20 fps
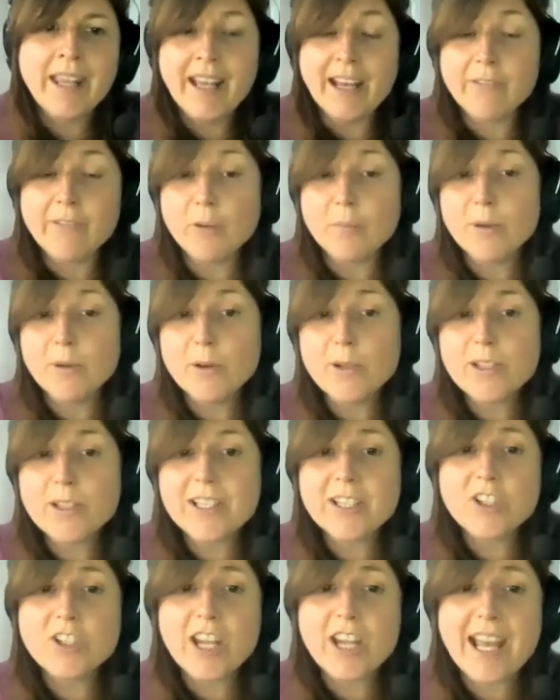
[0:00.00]
and reports
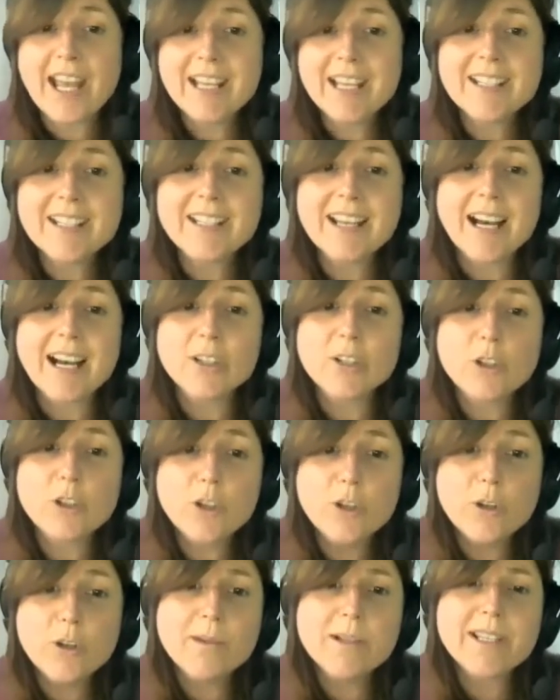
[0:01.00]
suggest a
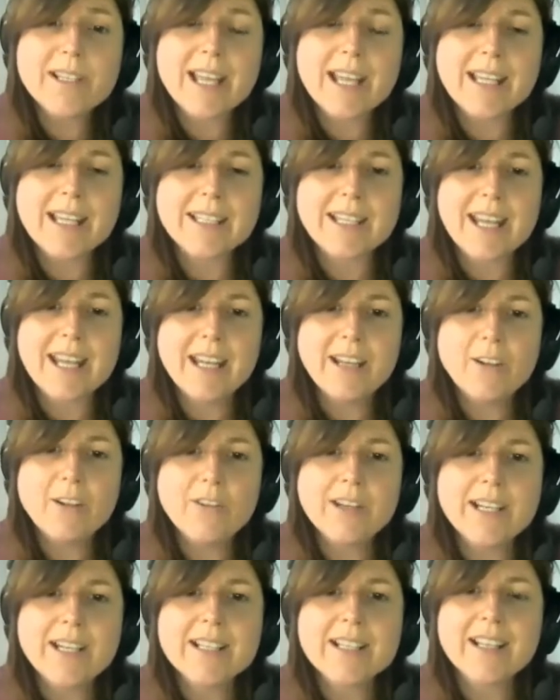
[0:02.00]
2%
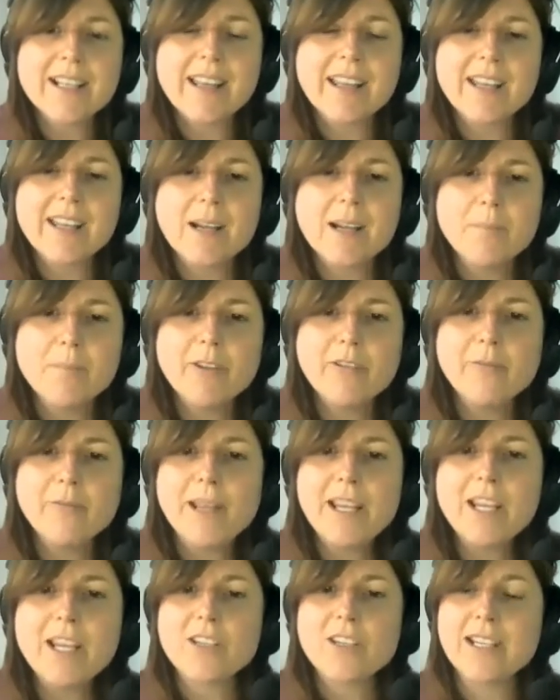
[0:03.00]
increase in the number of
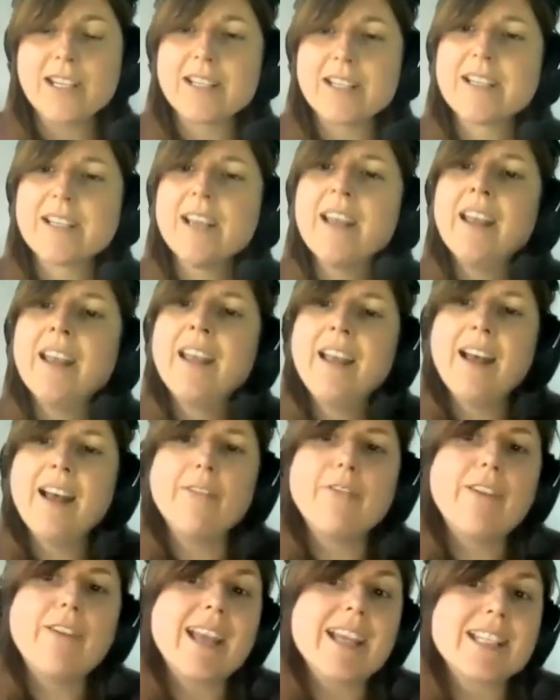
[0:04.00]
patients
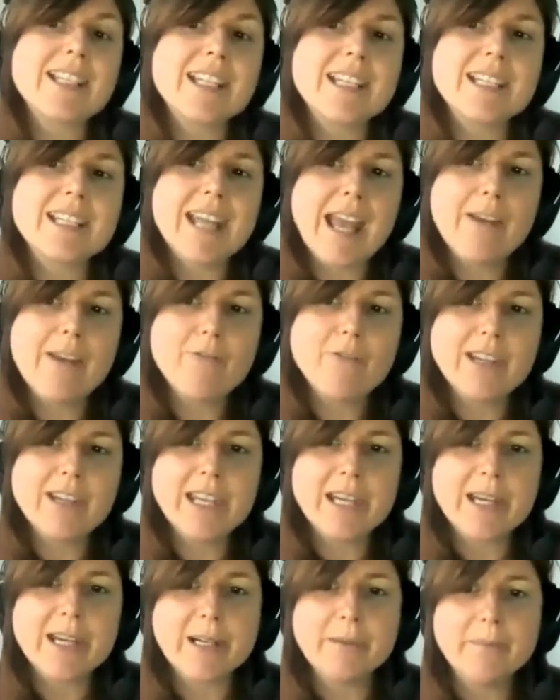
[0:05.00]
affected every
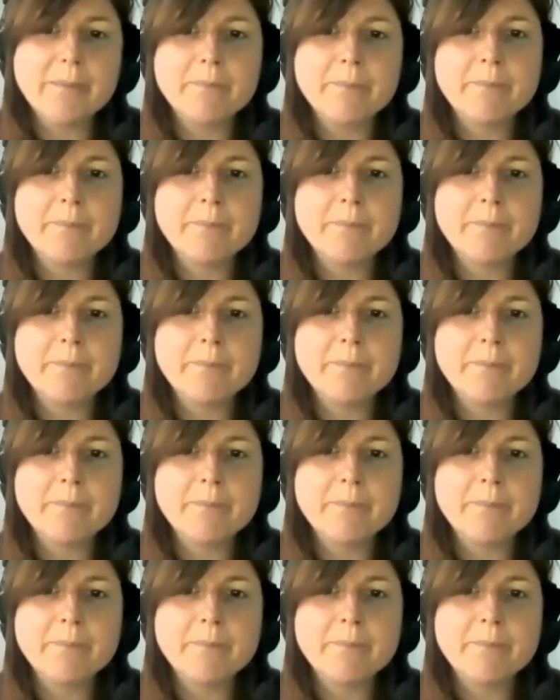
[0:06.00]
year.